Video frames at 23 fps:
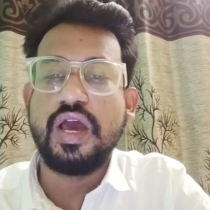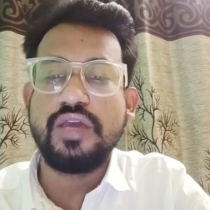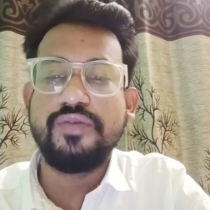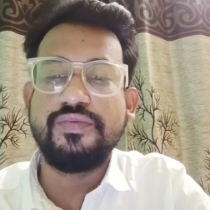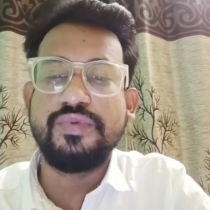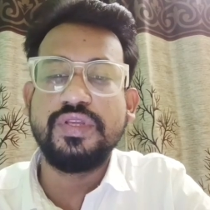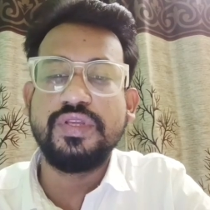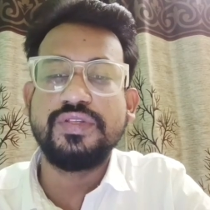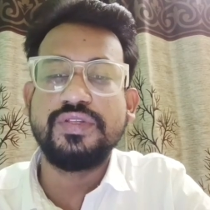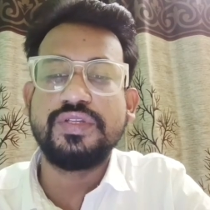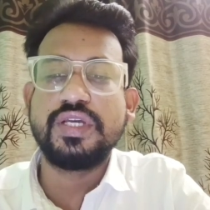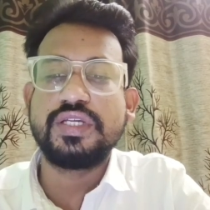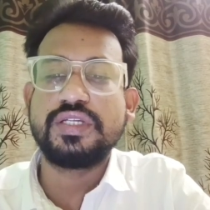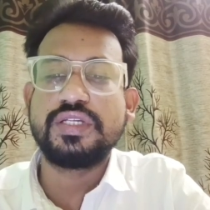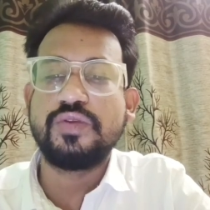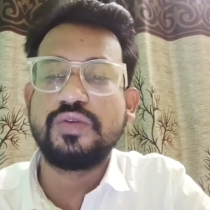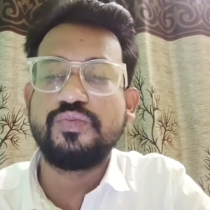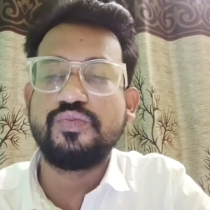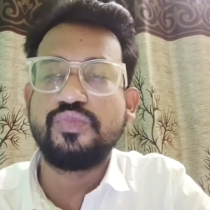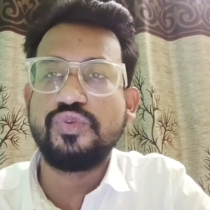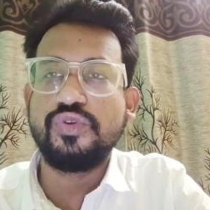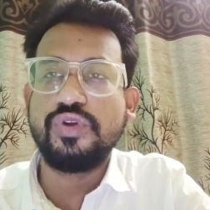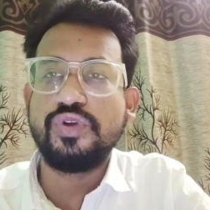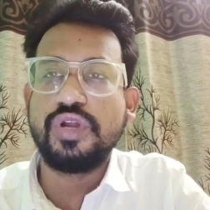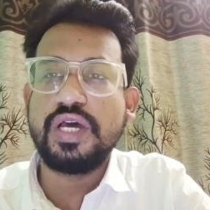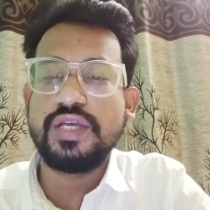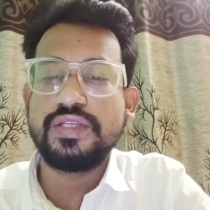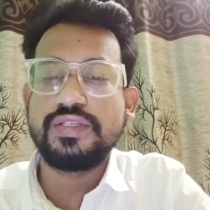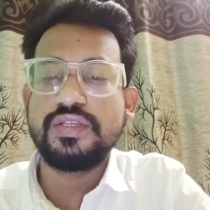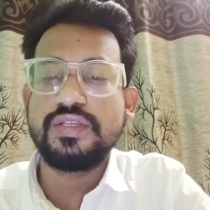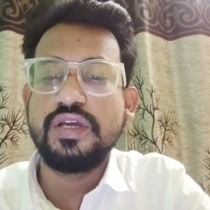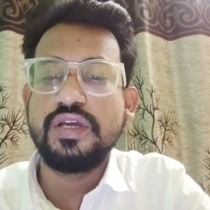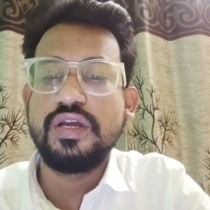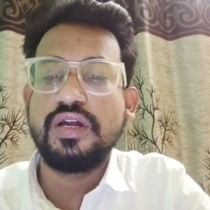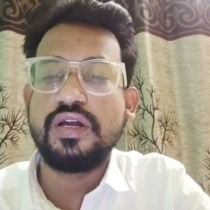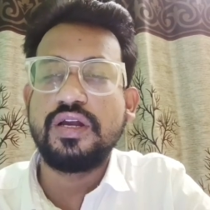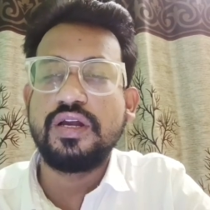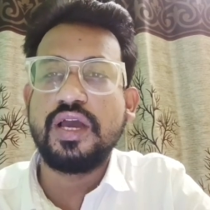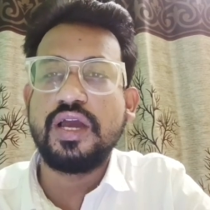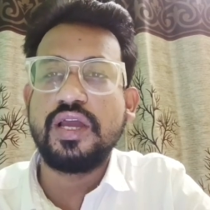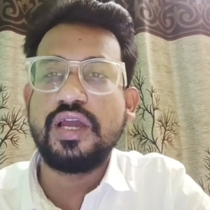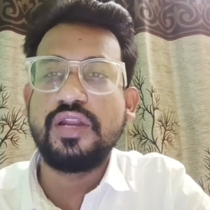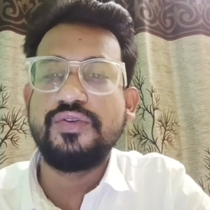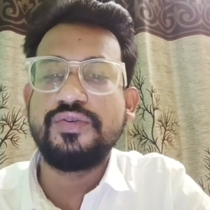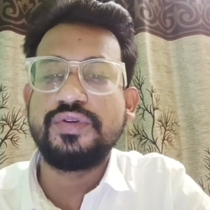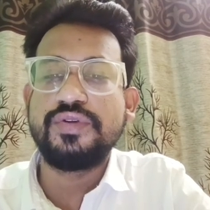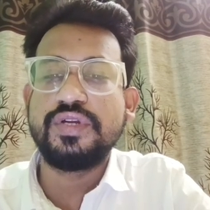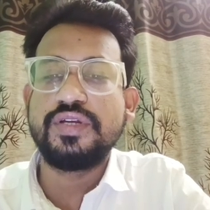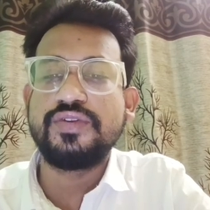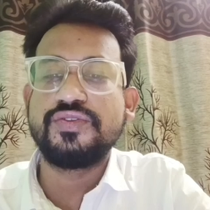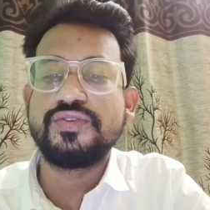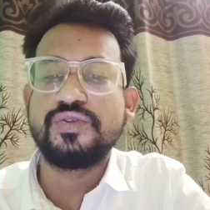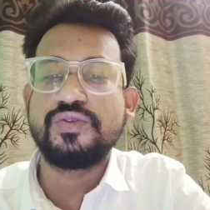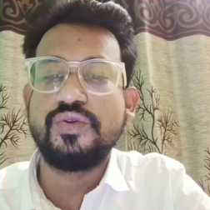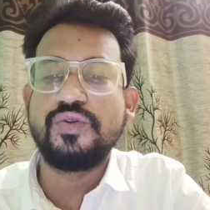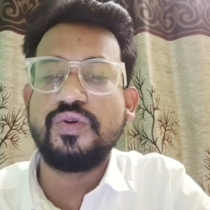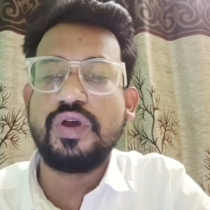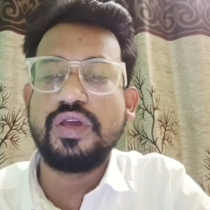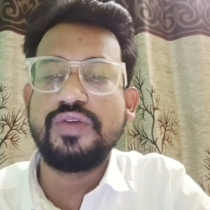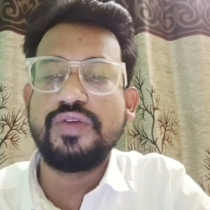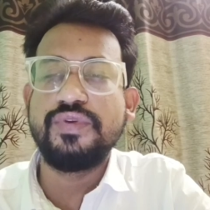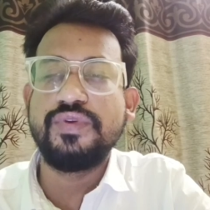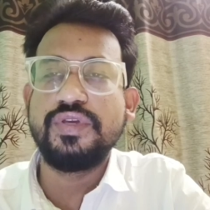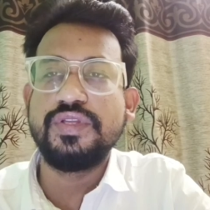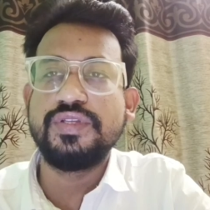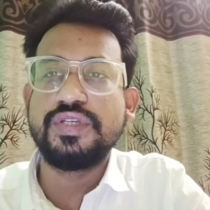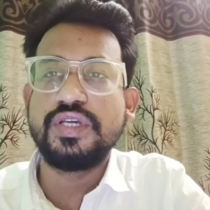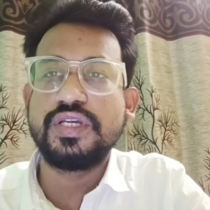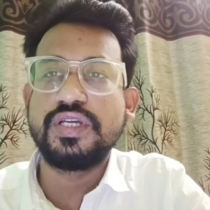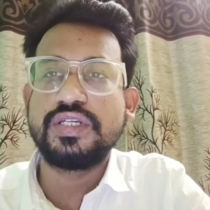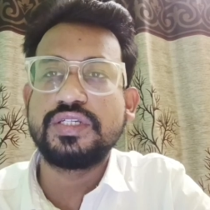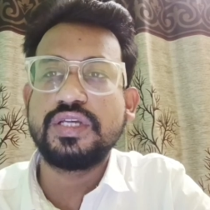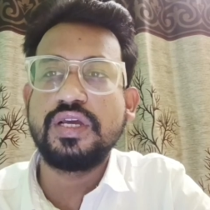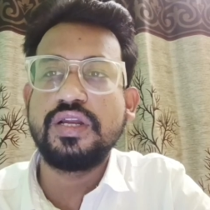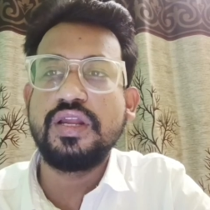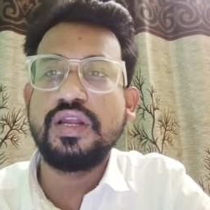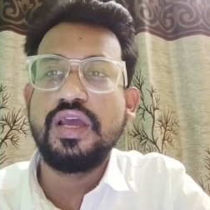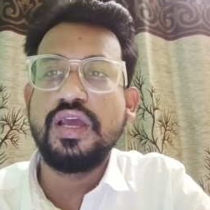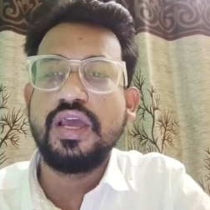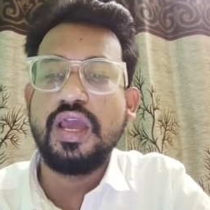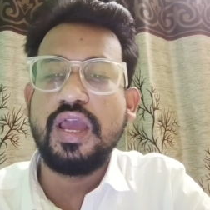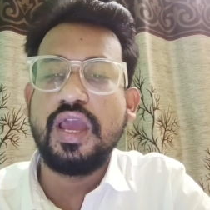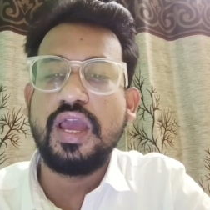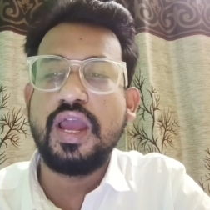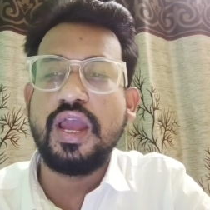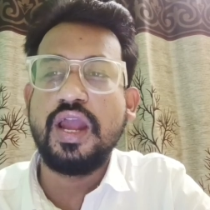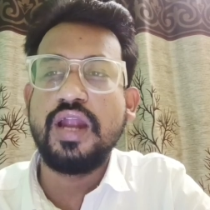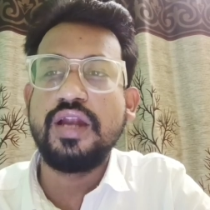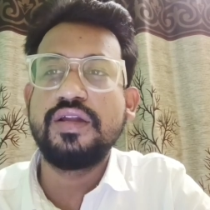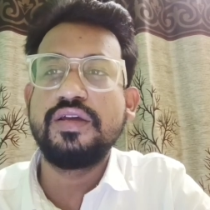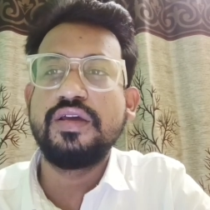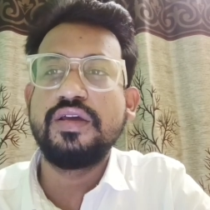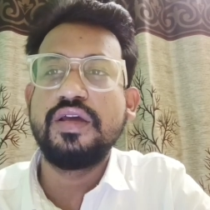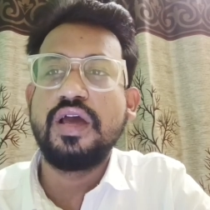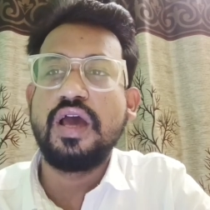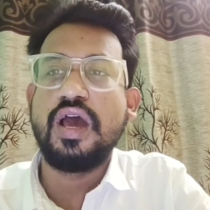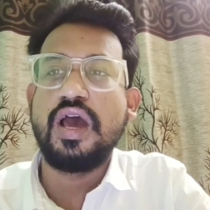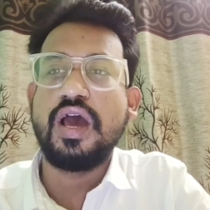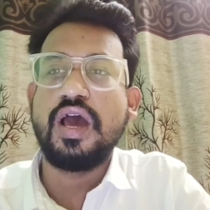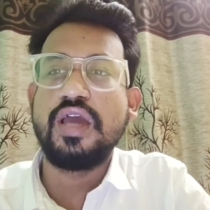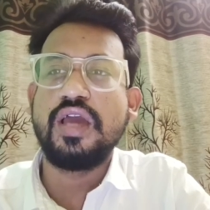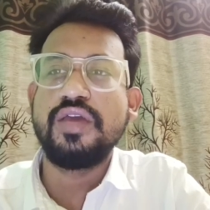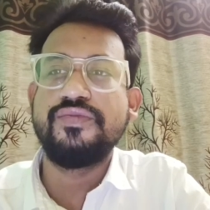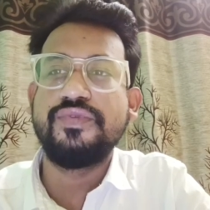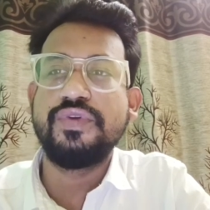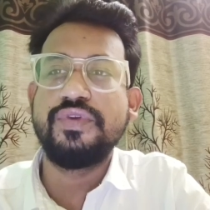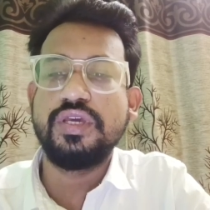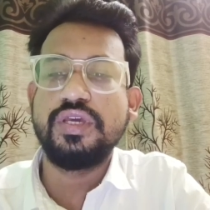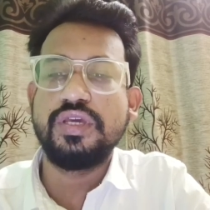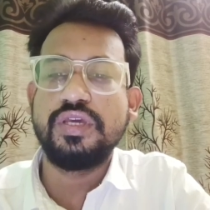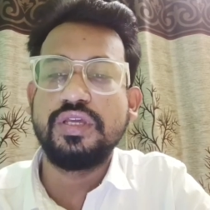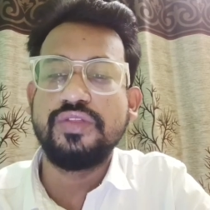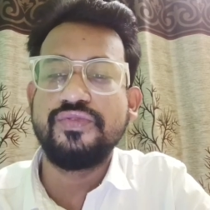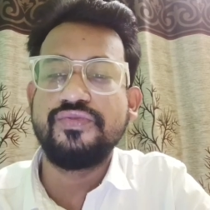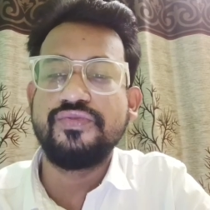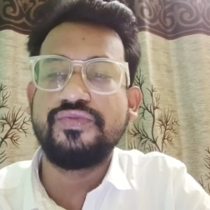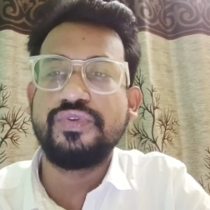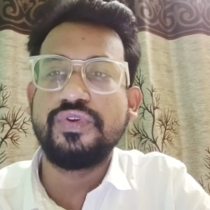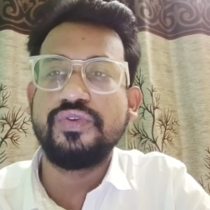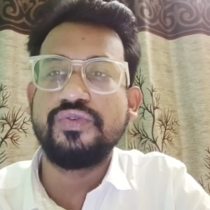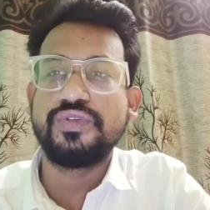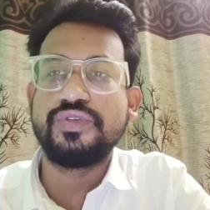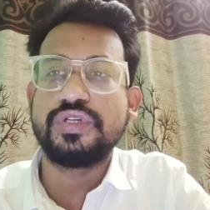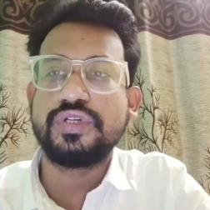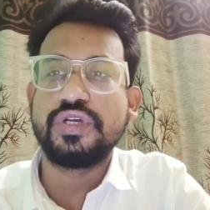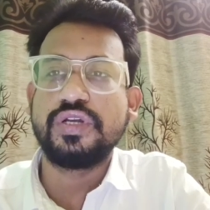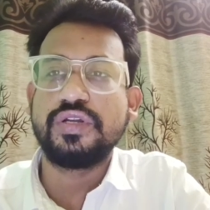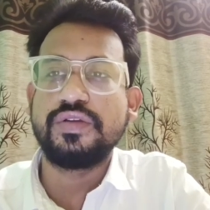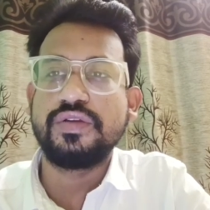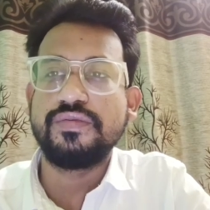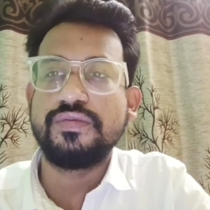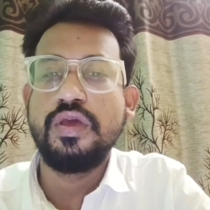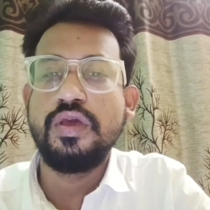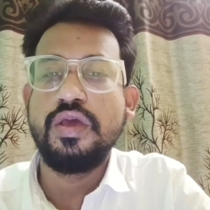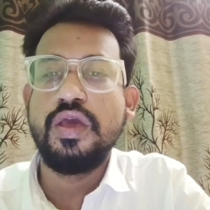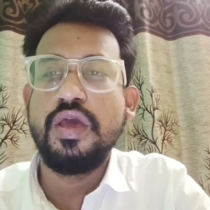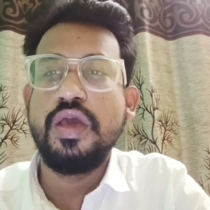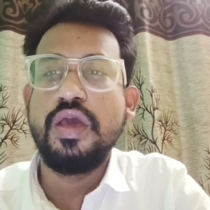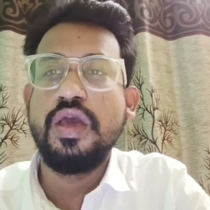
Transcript: IV injection bolus, diluted slow IV injection, and IV infusion.